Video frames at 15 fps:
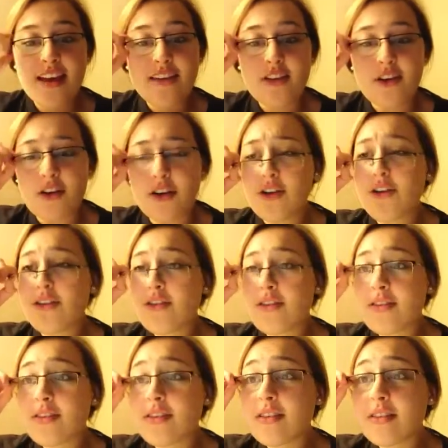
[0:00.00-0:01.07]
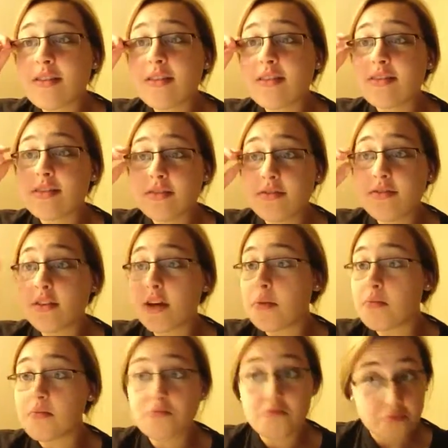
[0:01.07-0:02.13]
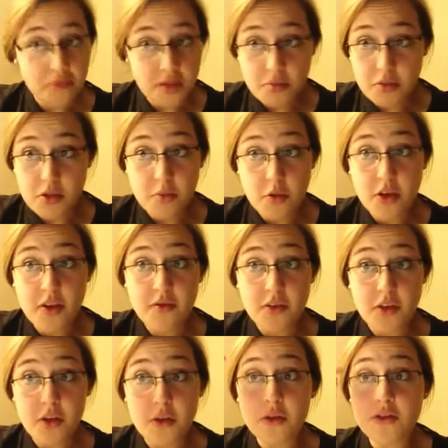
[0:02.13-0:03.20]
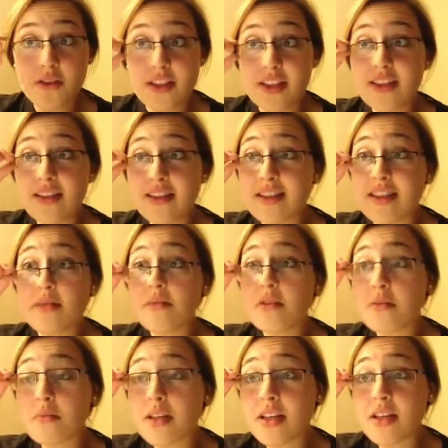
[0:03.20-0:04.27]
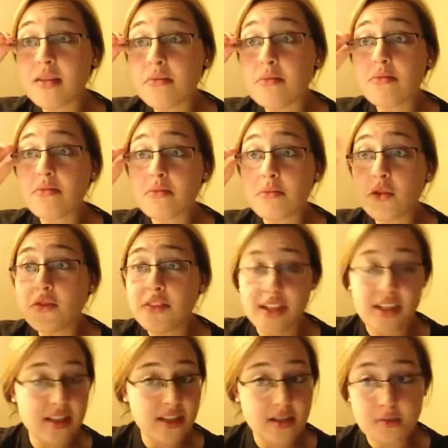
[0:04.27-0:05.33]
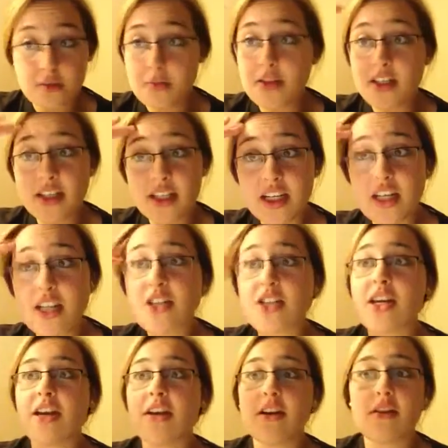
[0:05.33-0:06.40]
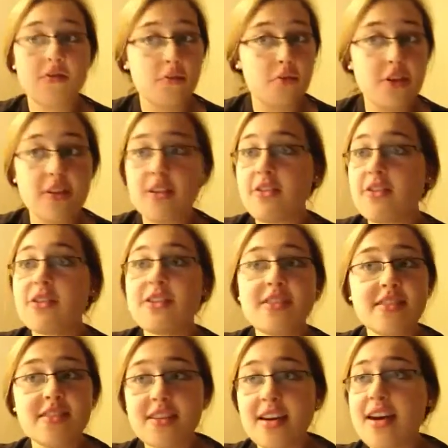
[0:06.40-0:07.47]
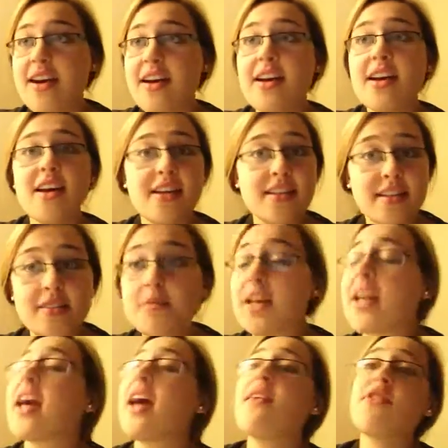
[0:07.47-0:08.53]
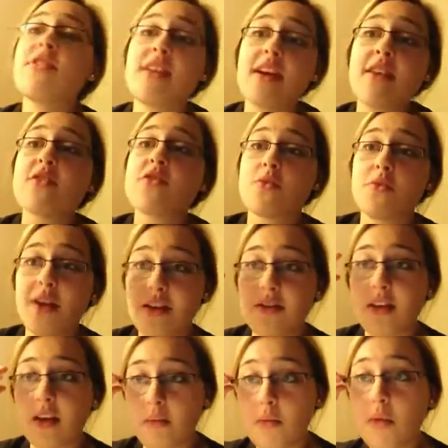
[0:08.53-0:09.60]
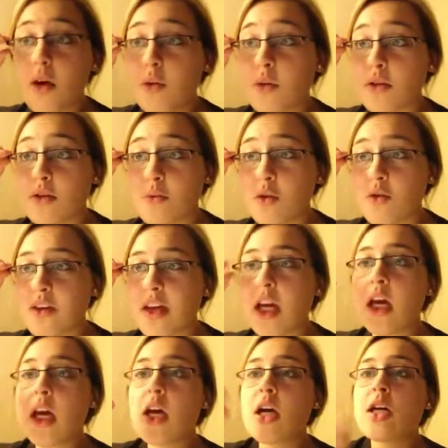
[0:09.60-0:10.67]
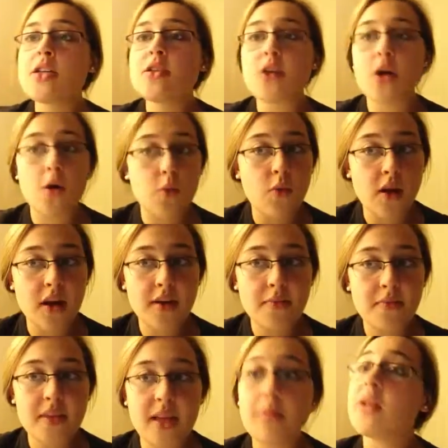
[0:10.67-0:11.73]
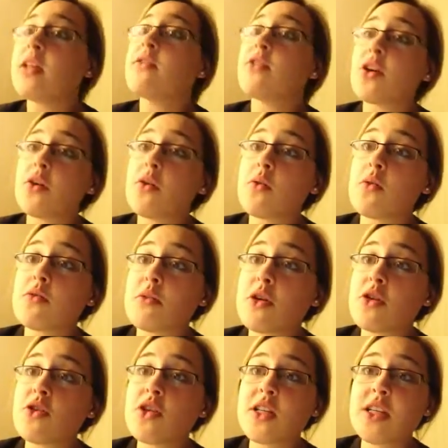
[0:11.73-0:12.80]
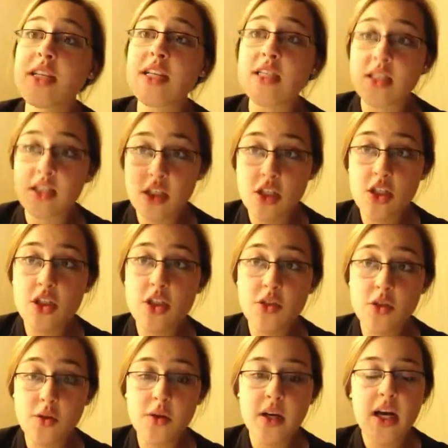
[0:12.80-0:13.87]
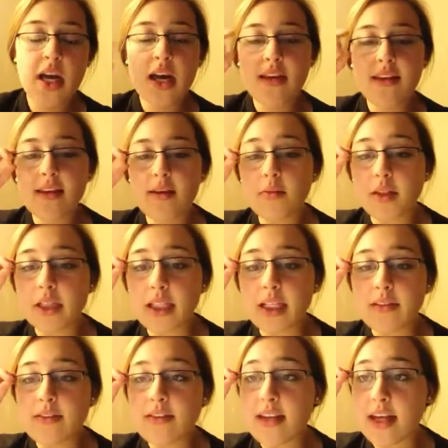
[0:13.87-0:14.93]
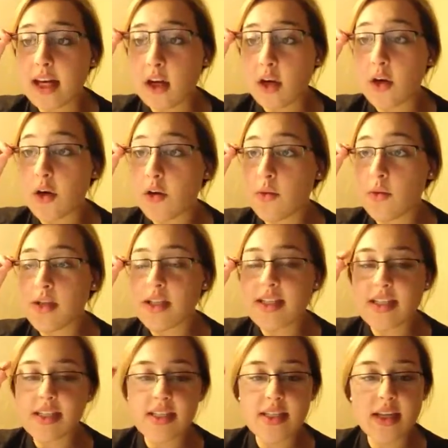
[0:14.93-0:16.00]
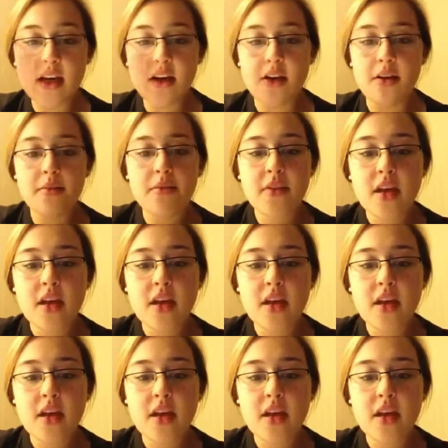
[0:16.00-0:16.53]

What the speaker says: The Earth, from people's point of view, didn't seem to be moving. It seemed to be stationary. From where they looked in the sky, it seemed like everything else around them was moving. So one, they believed Earth was motionless. Two, they believed that Earth was the center.